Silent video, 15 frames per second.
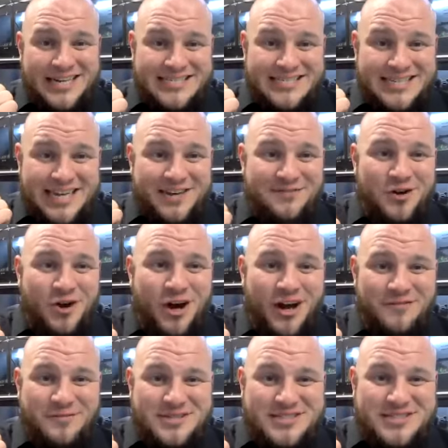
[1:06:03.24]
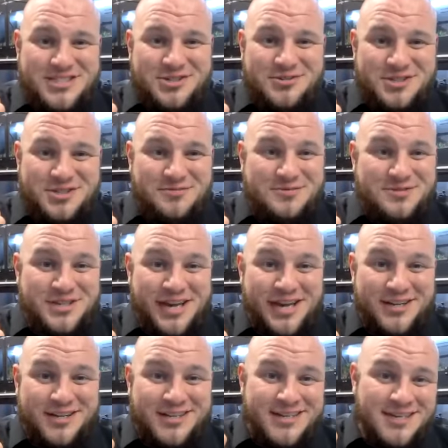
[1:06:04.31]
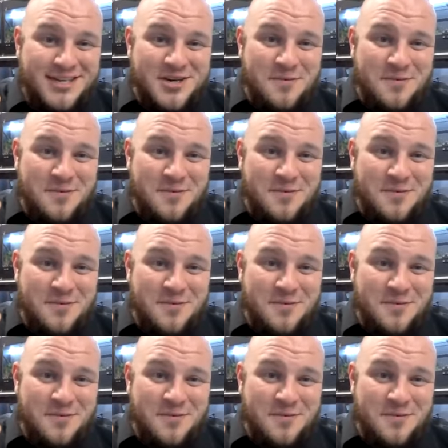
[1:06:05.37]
on Dave Kaufman's YouTube channel,